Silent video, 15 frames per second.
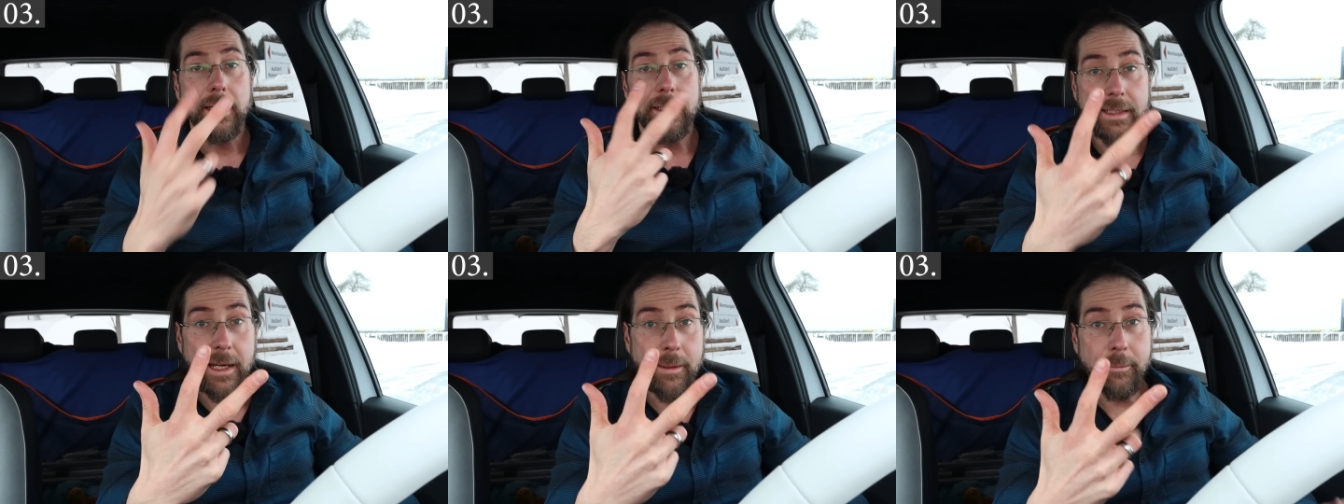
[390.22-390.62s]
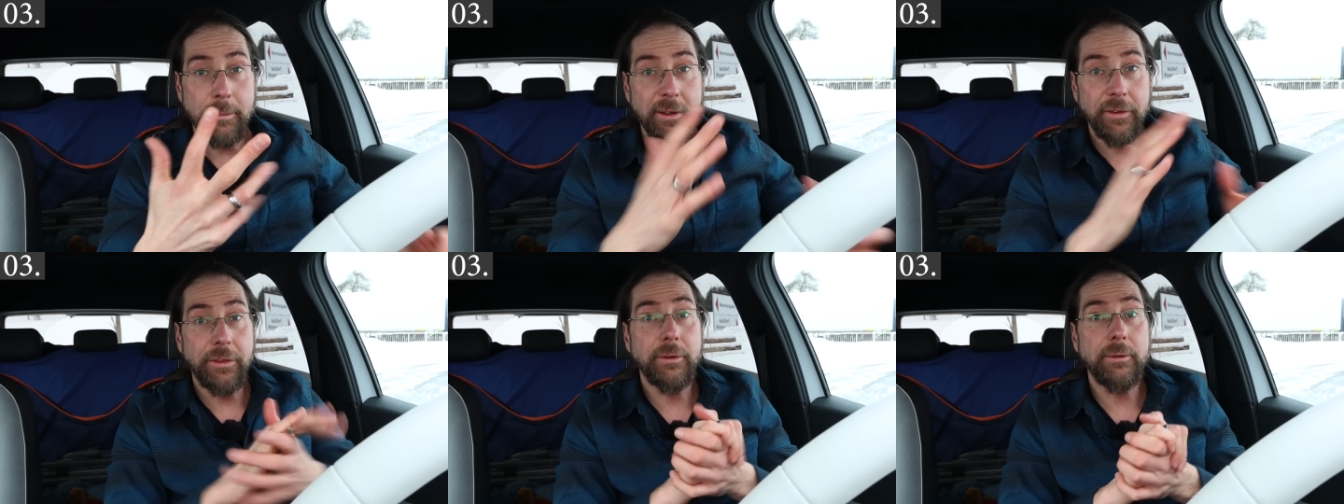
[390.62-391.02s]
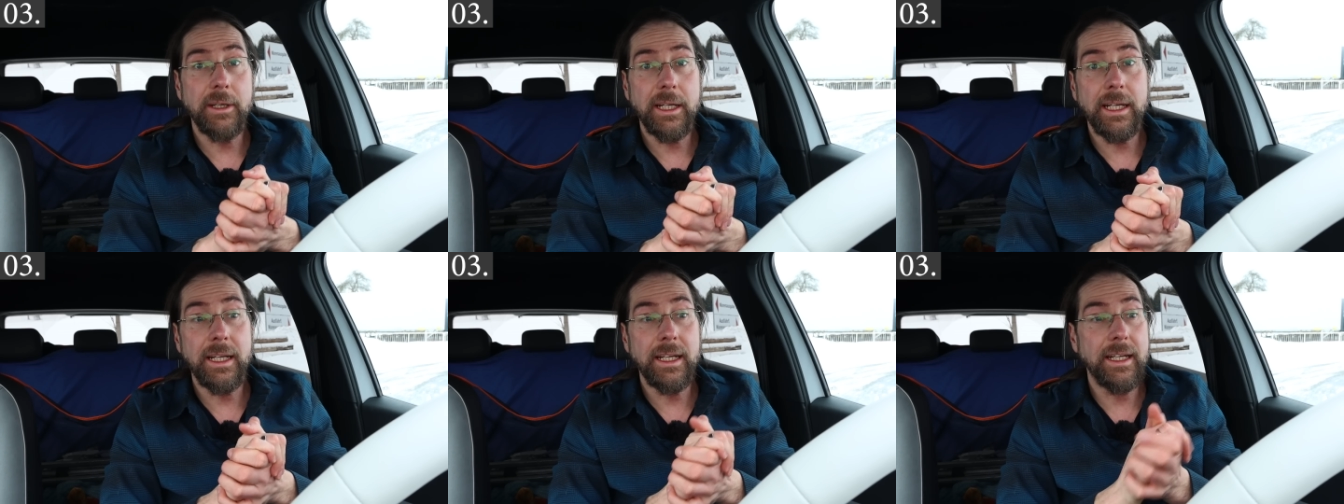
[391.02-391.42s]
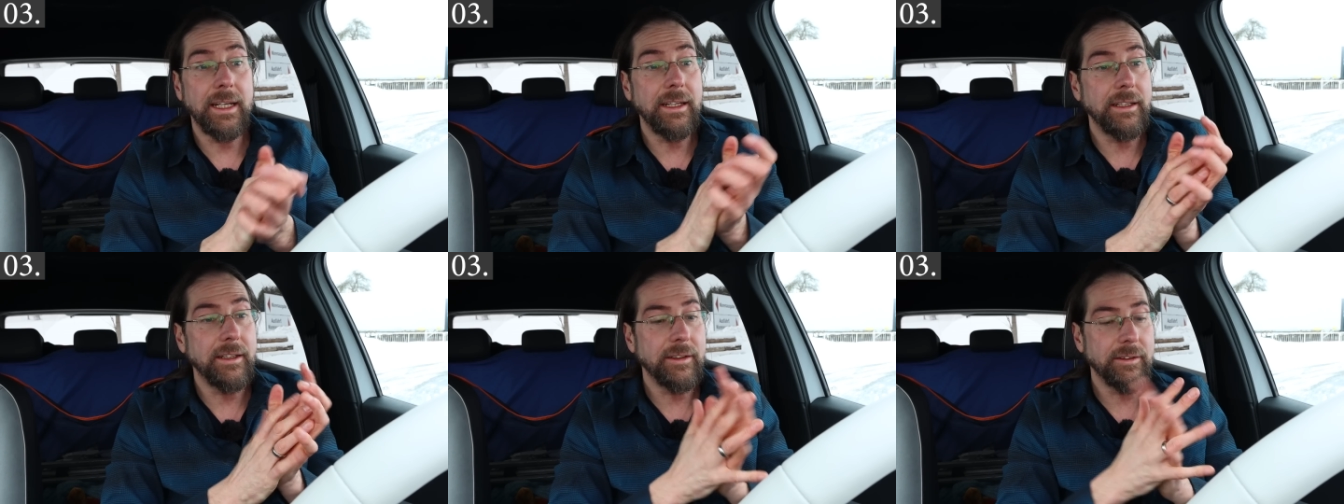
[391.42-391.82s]
Number 3
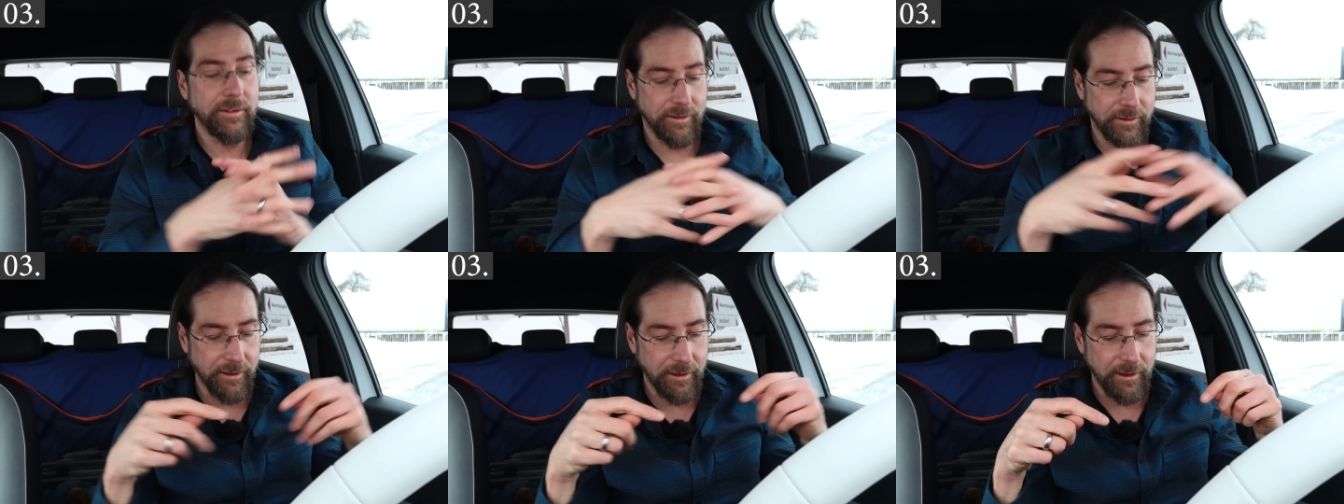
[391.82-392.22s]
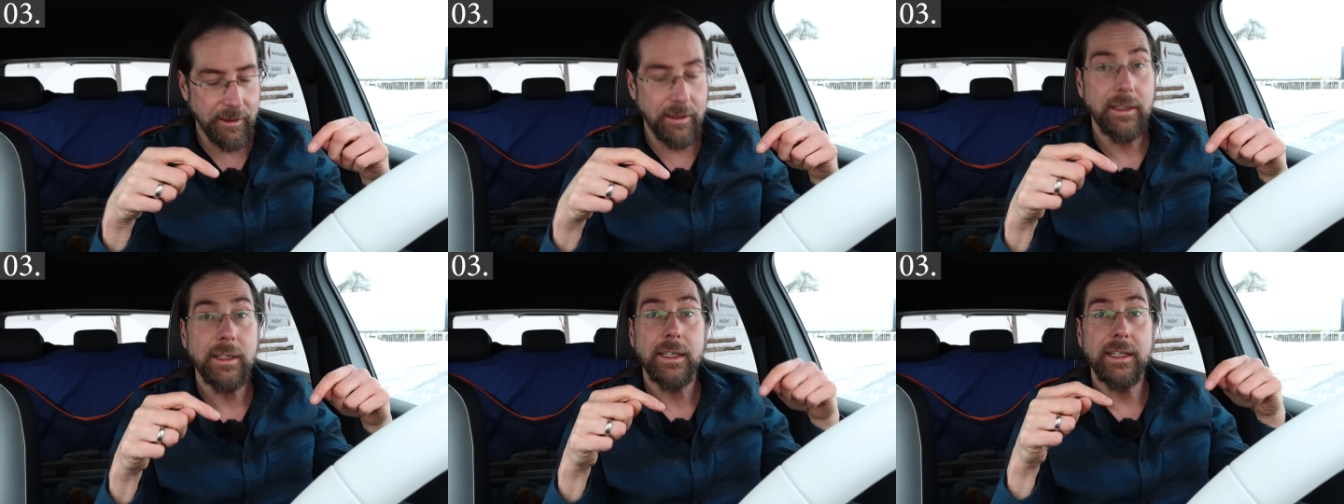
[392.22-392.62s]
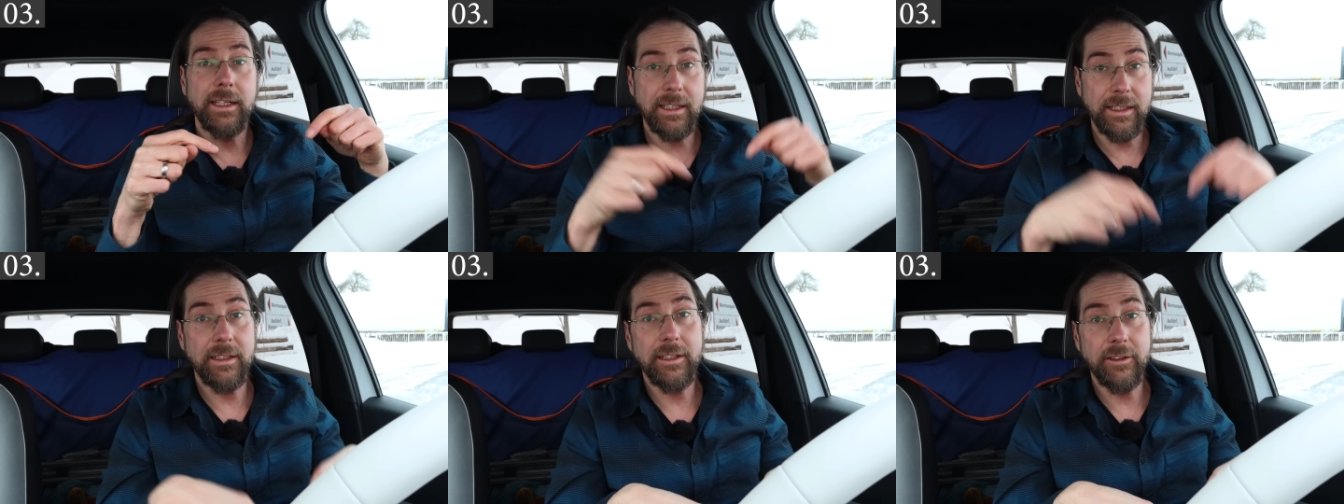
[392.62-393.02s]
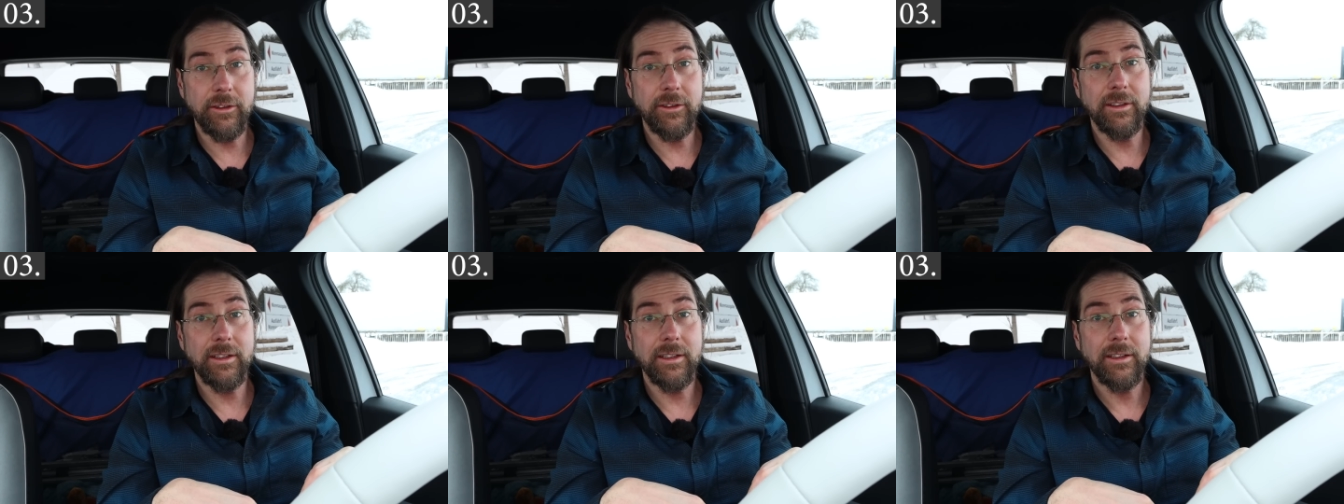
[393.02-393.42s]
is the
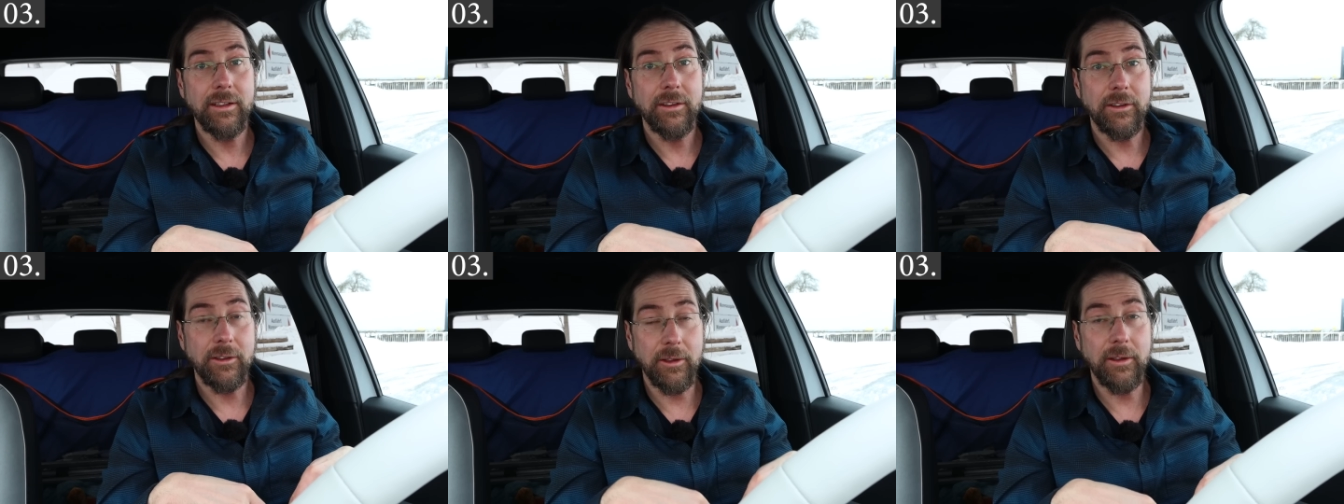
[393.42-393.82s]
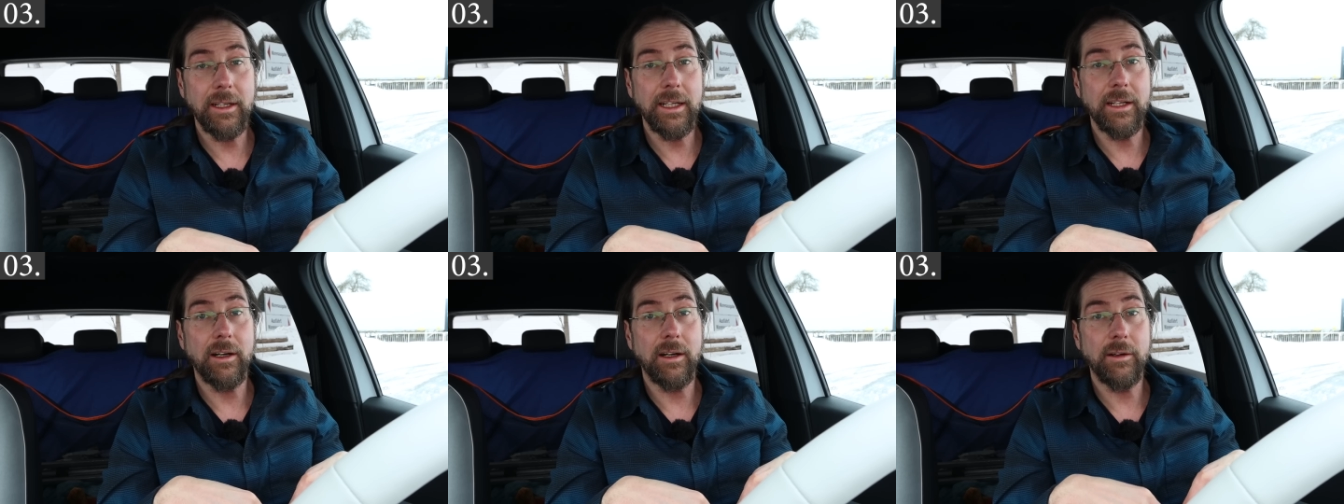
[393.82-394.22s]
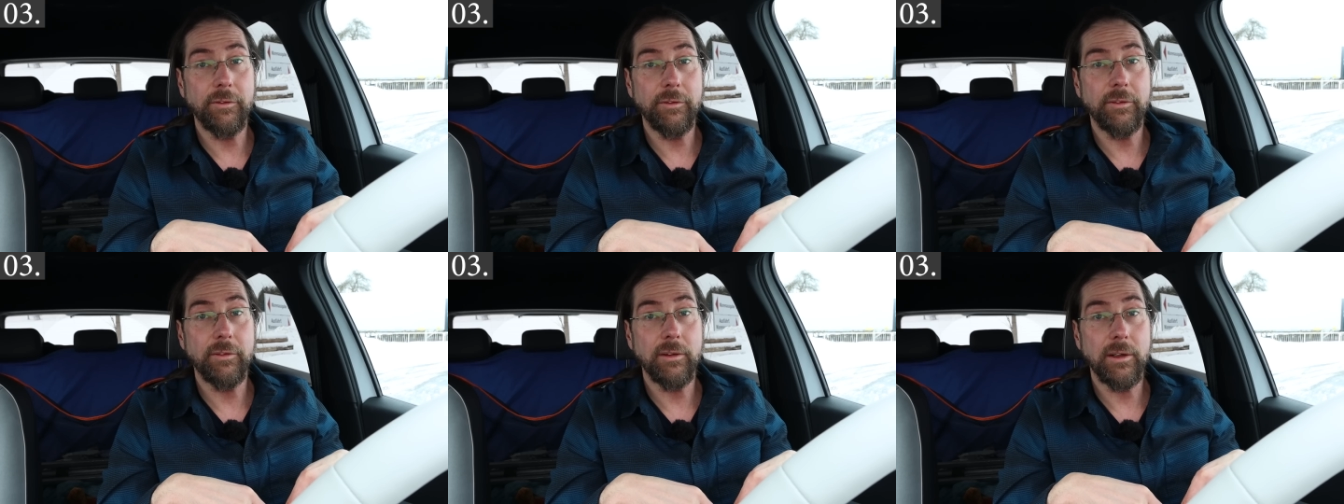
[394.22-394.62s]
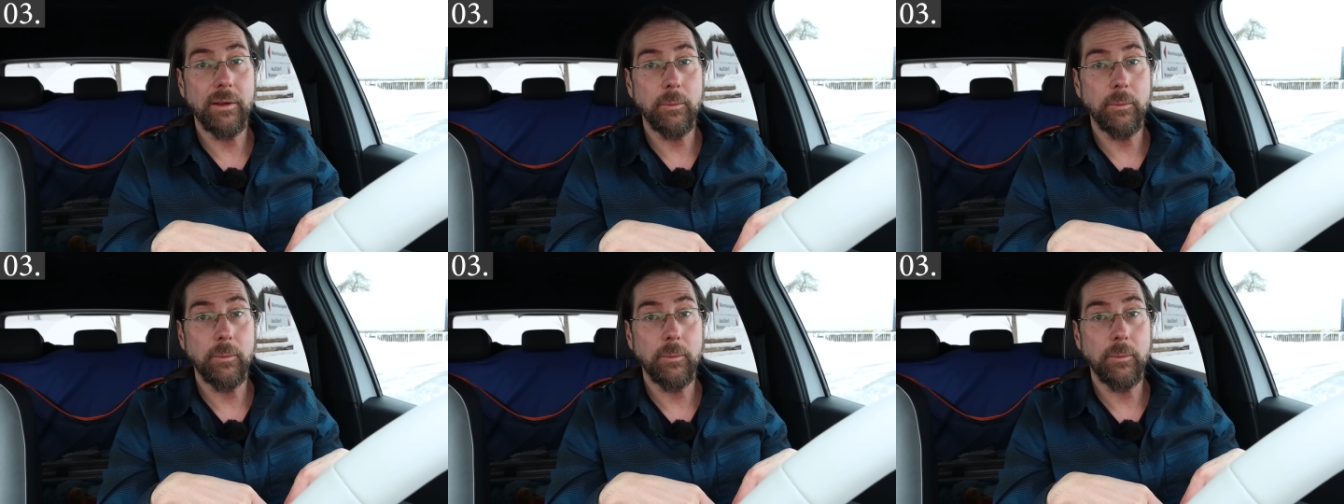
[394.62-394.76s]
ignition turning off